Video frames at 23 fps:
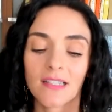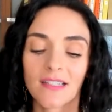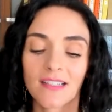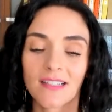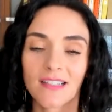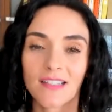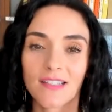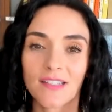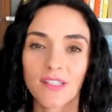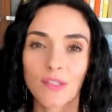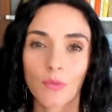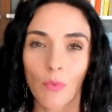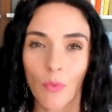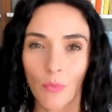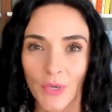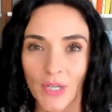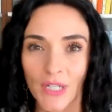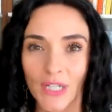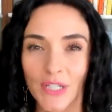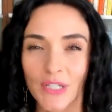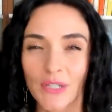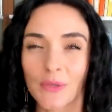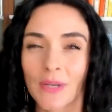So what we're
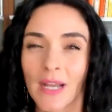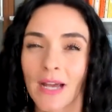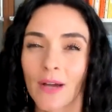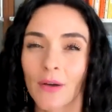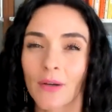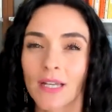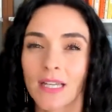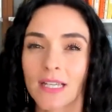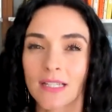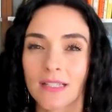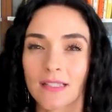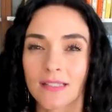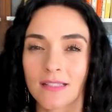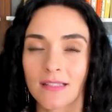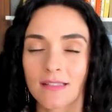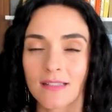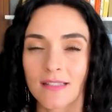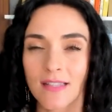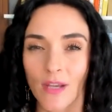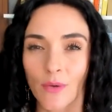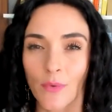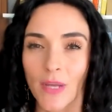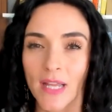going to do now is
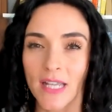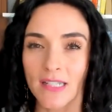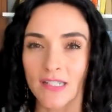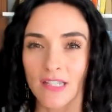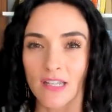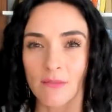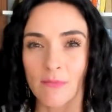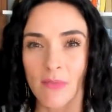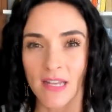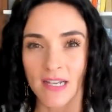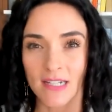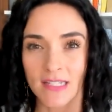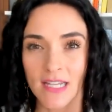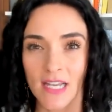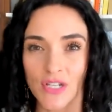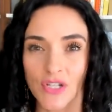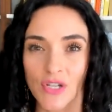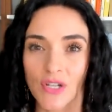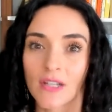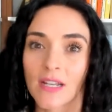segue into the meditation.